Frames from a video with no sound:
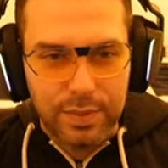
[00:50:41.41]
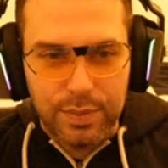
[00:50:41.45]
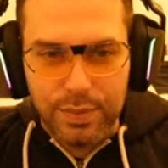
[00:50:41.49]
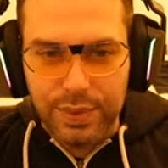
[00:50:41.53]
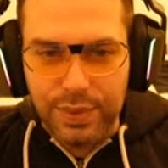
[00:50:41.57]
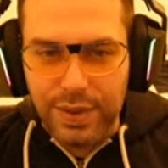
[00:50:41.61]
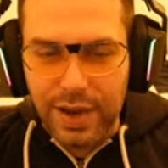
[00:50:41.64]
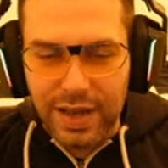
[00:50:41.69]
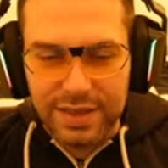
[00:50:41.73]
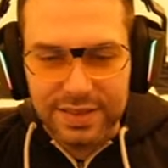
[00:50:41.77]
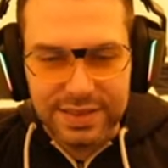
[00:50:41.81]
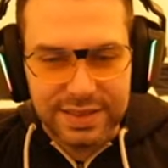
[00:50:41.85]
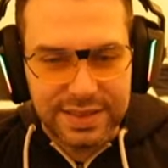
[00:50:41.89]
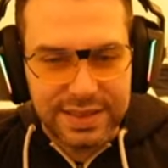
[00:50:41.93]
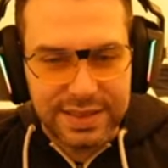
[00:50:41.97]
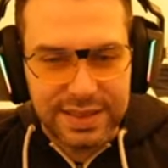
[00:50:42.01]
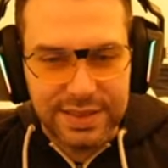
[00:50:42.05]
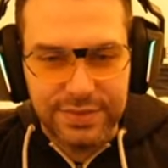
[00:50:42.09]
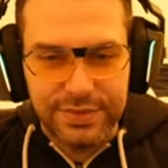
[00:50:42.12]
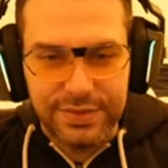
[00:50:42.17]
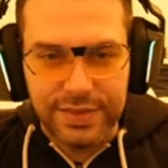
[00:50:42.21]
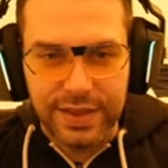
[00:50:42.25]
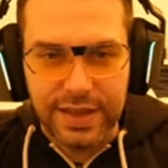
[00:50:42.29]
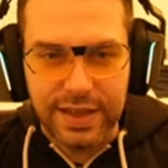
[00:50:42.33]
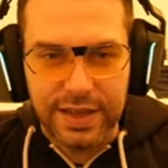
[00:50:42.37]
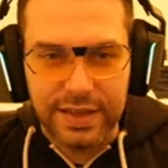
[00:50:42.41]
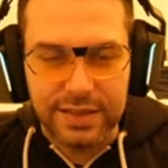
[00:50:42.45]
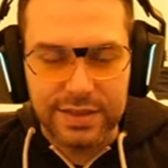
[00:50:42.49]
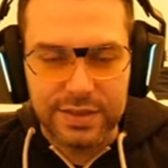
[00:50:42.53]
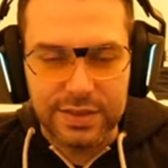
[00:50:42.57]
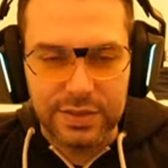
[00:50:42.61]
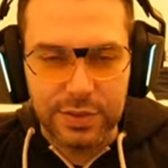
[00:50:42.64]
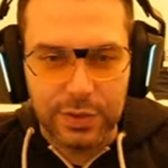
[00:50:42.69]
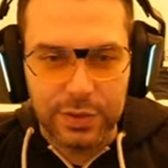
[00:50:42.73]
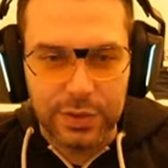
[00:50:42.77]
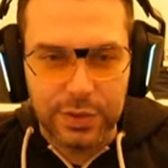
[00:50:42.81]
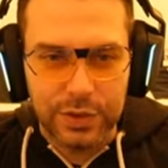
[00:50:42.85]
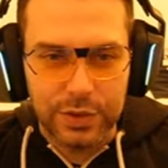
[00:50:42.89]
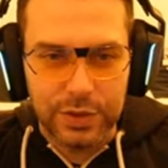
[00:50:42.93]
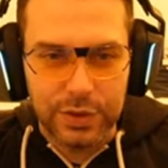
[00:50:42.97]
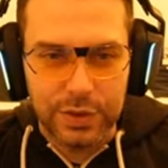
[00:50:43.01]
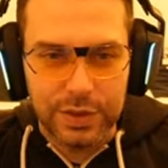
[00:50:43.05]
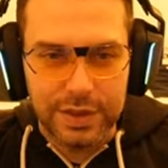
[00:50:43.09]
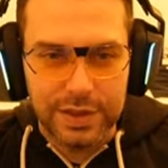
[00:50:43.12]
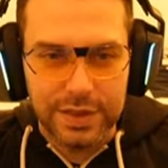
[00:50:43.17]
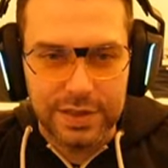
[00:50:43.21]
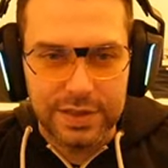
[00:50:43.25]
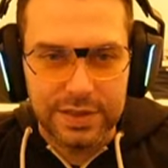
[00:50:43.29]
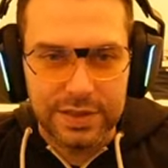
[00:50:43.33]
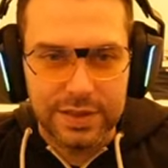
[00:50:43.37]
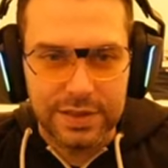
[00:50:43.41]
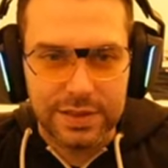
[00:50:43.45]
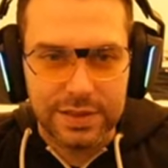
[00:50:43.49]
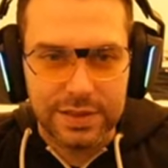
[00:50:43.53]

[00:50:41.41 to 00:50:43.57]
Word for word: plus defense on your units.